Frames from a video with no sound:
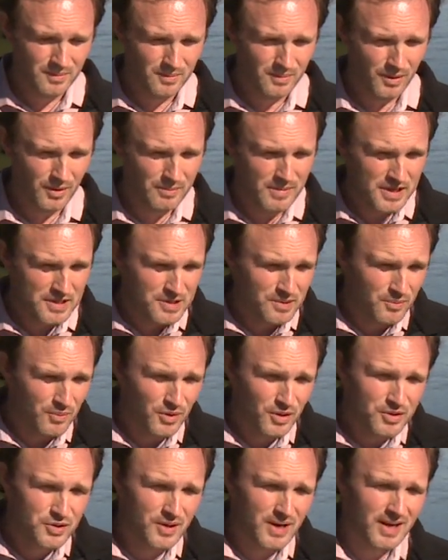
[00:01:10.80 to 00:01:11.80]
Well, it makes it
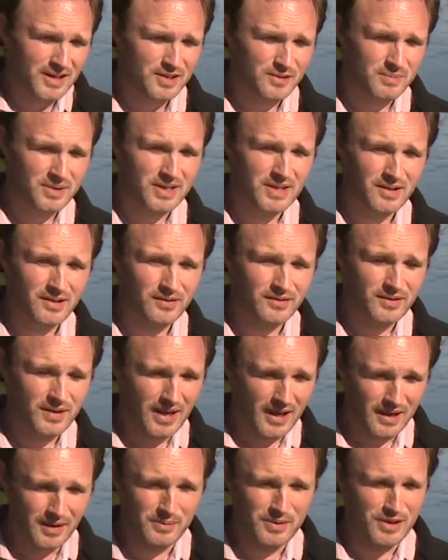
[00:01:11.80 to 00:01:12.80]
more attractive because,
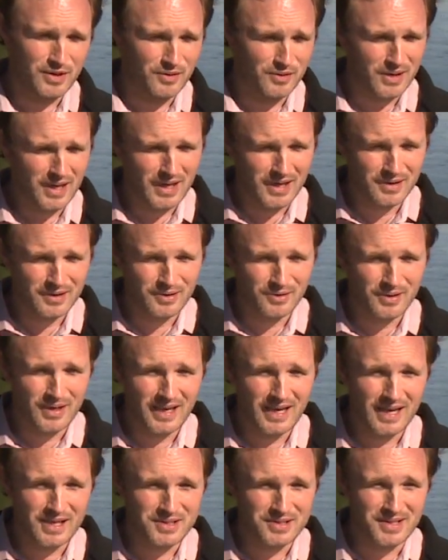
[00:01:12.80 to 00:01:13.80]
you're not
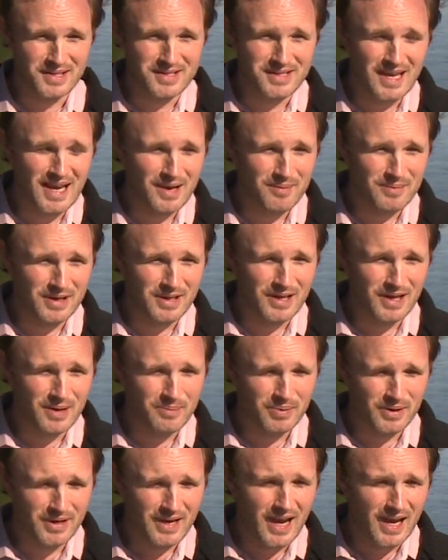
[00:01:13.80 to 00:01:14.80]
actually damming
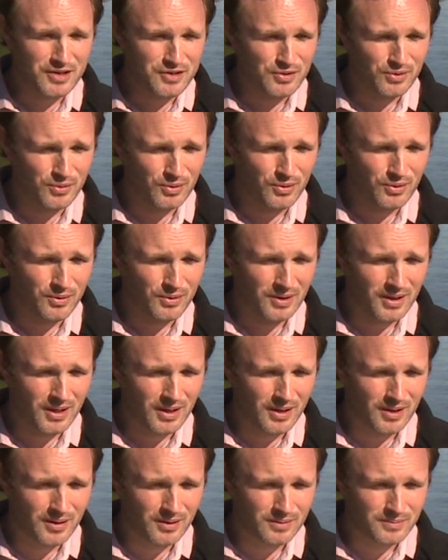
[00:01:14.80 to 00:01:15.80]
up a
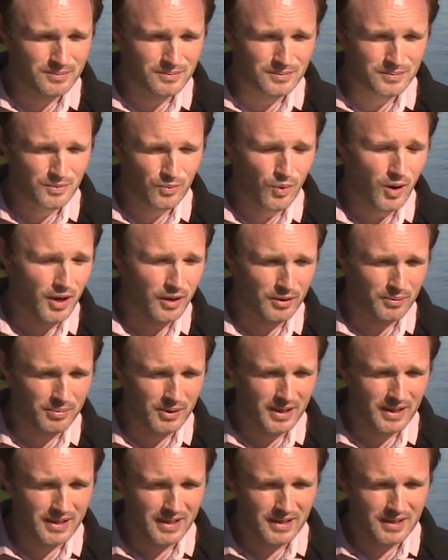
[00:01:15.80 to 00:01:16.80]
natural water
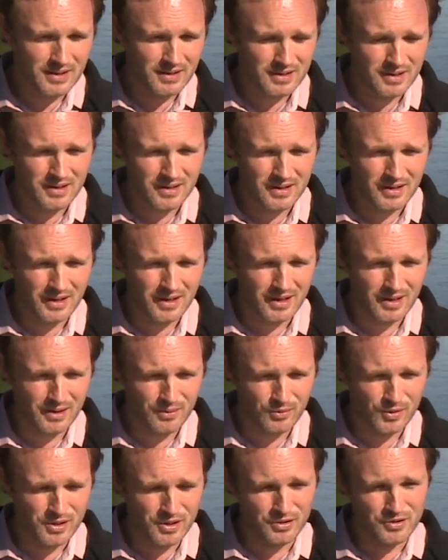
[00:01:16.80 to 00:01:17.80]
body.
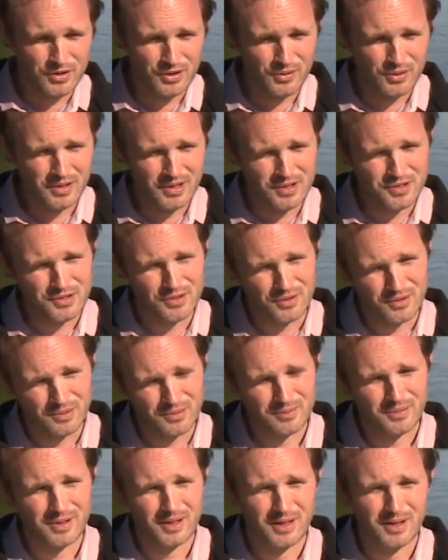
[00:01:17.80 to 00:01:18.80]
What you're doing is
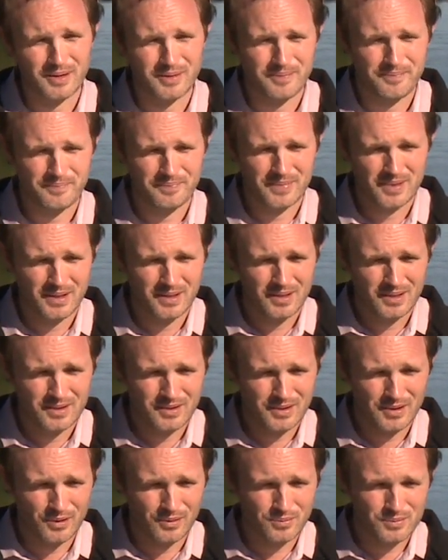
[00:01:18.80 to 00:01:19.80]
you're
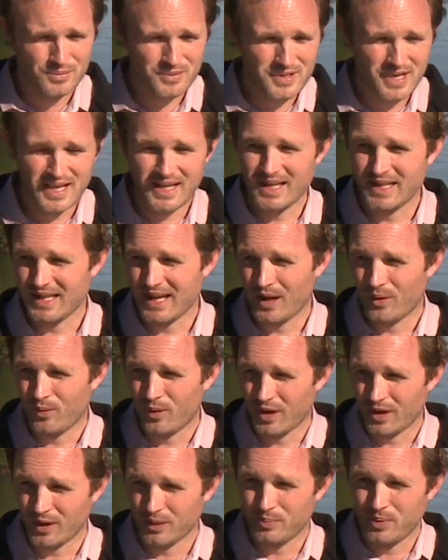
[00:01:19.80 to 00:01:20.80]
taking that
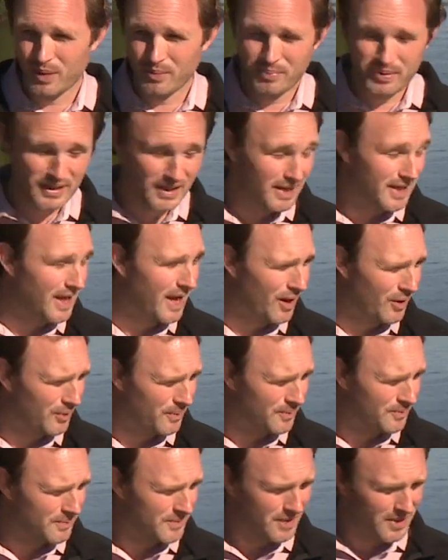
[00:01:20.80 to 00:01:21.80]
water, pumping it
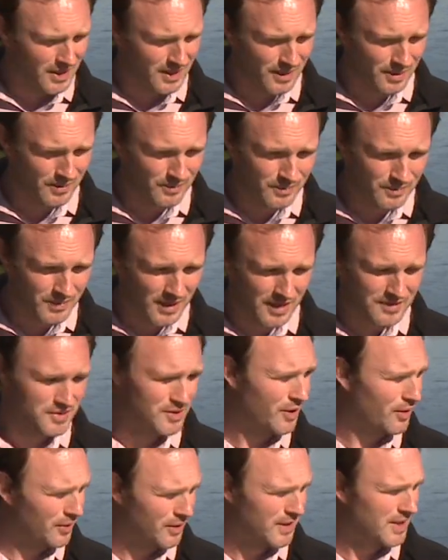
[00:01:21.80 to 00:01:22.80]
out, as
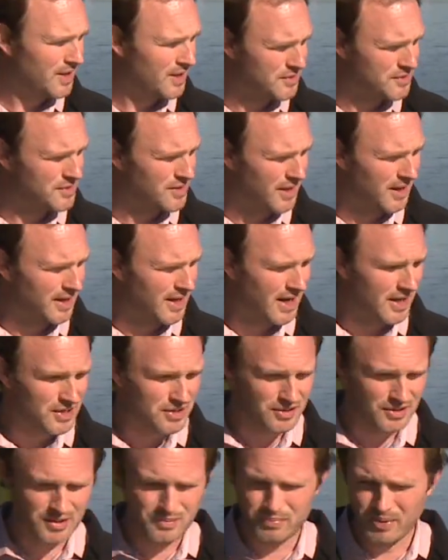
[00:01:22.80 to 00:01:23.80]
it already is done,
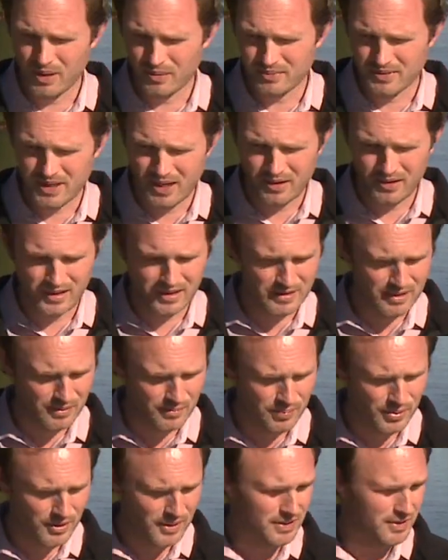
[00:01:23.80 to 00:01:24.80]
actually pumped out, and then
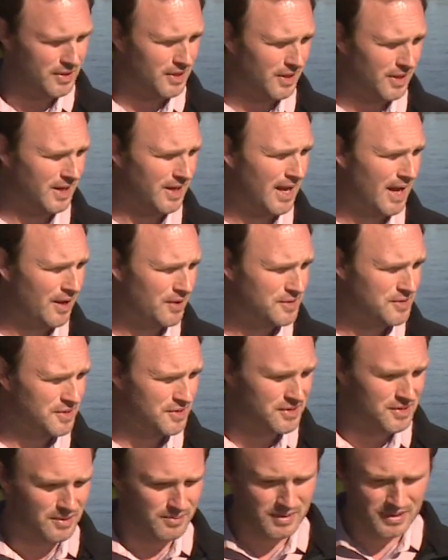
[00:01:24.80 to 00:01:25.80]
put in a canal
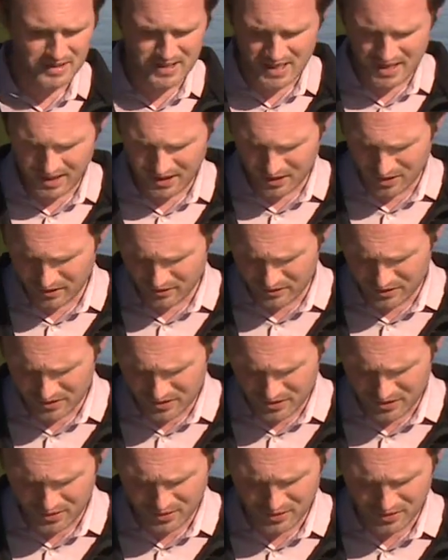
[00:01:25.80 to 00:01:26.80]
system and taken over
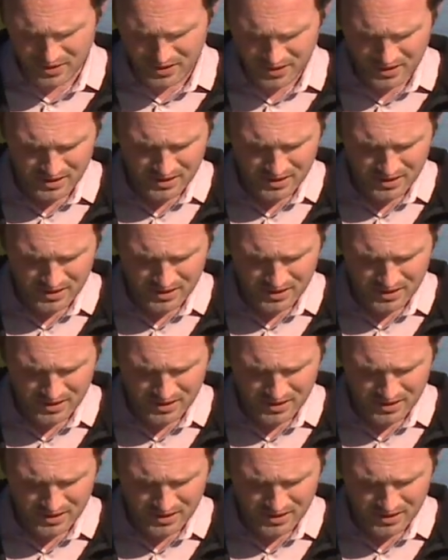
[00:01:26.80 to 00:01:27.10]
to